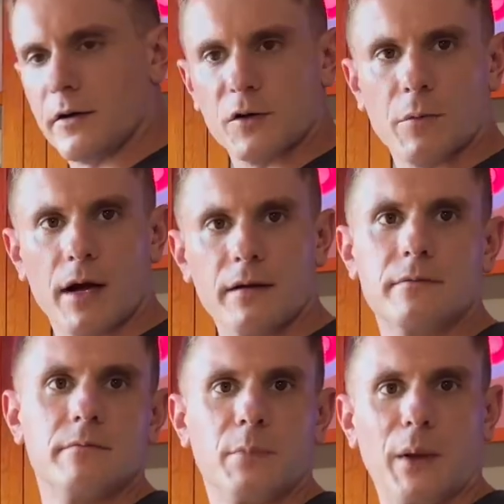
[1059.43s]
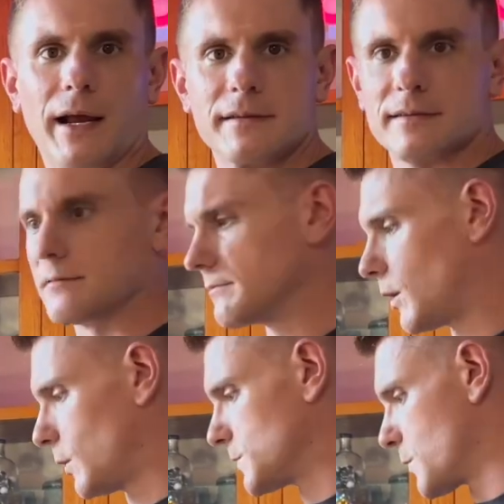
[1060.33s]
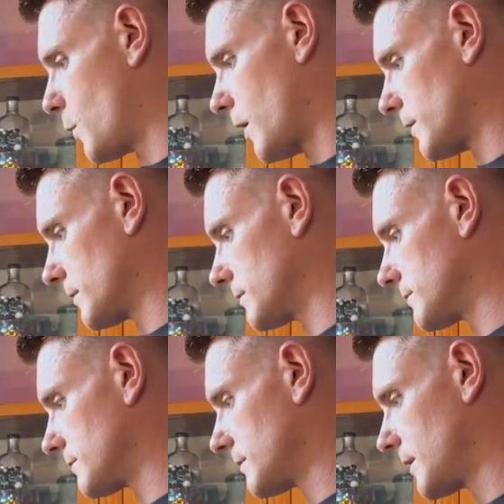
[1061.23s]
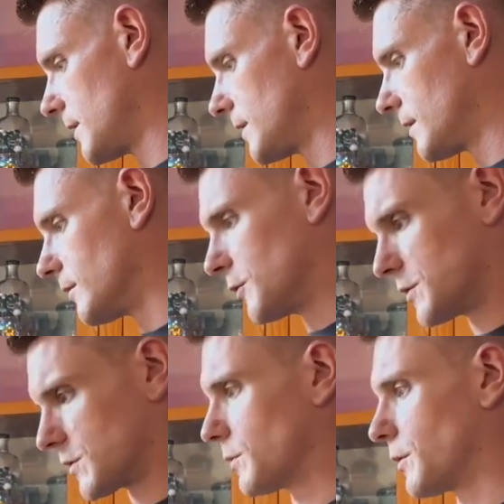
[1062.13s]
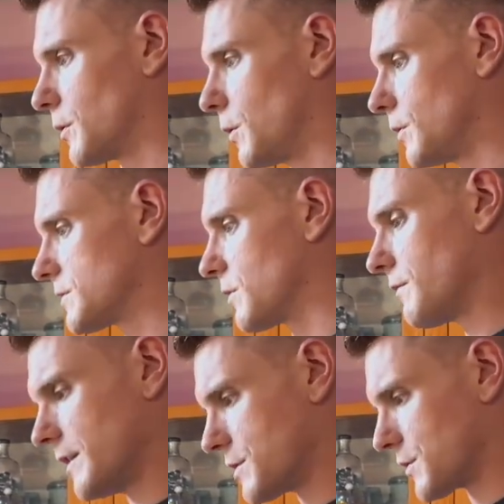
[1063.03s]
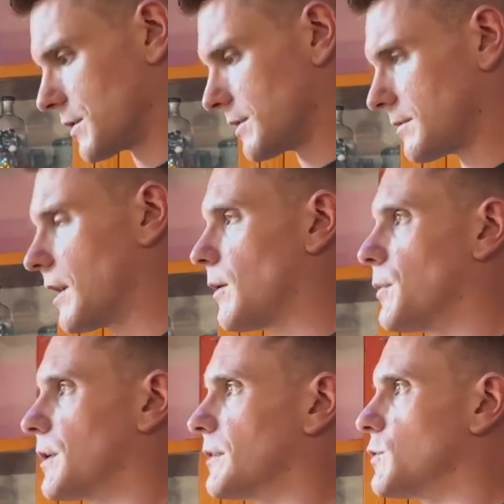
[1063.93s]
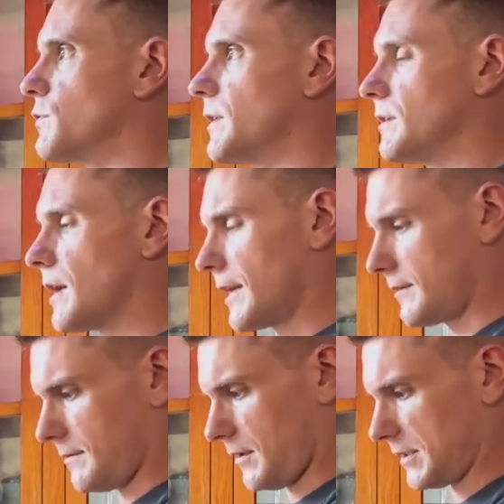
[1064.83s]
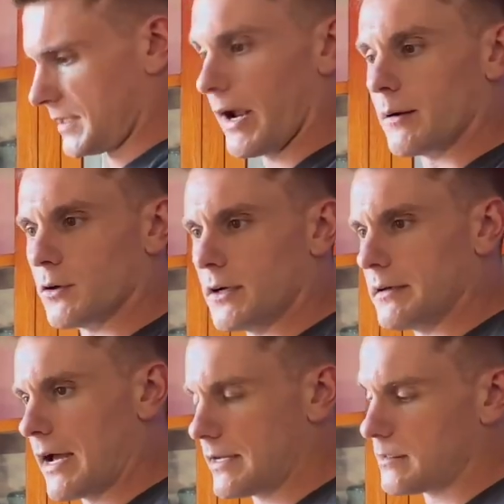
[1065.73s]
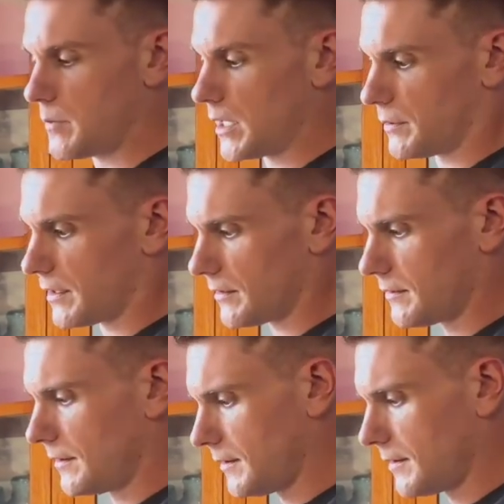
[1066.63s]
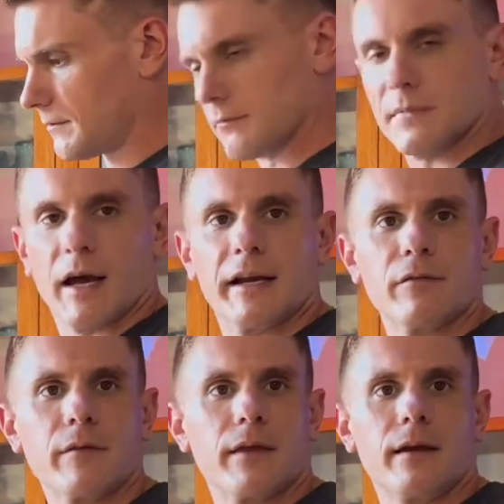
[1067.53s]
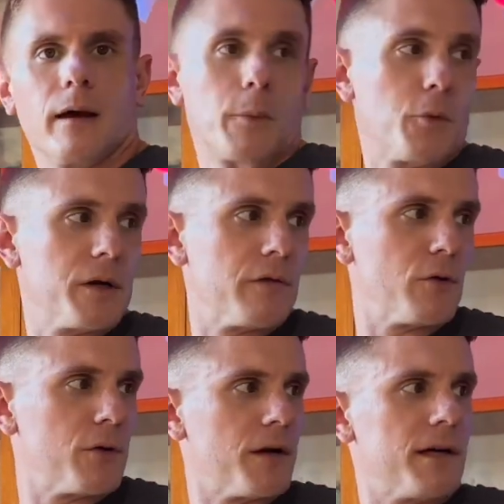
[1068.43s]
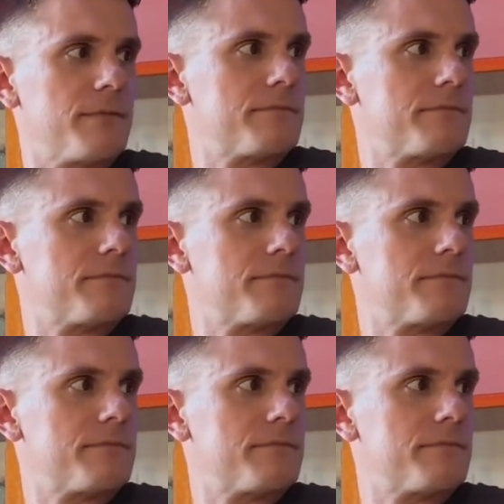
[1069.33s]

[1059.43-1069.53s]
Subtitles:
under my plants and holds the water and looks super cool. So eventually I'll put a UV light on a timer at night and maybe light everything up whenever